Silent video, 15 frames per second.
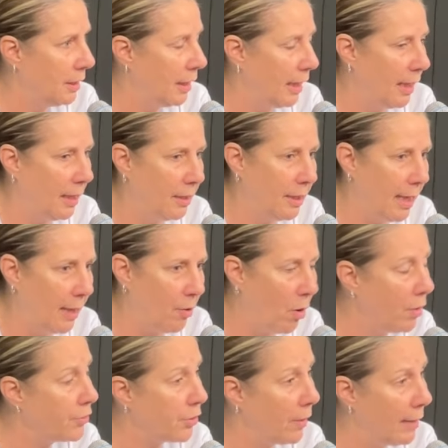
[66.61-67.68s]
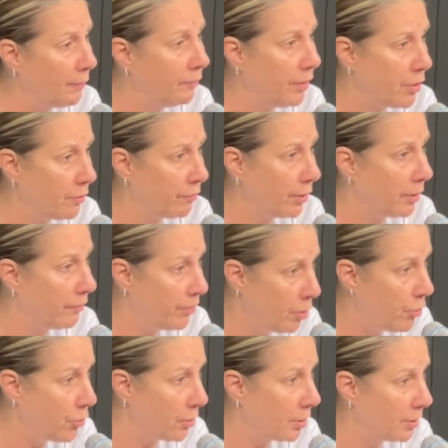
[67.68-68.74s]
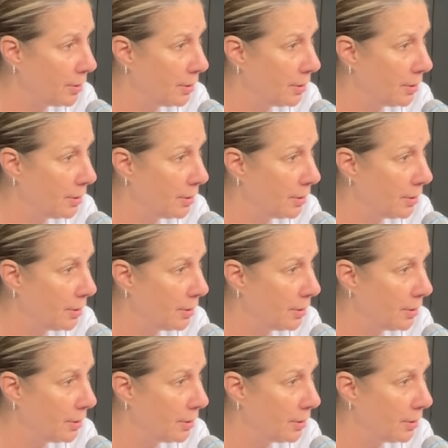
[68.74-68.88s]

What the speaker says: And also have a vision for the future,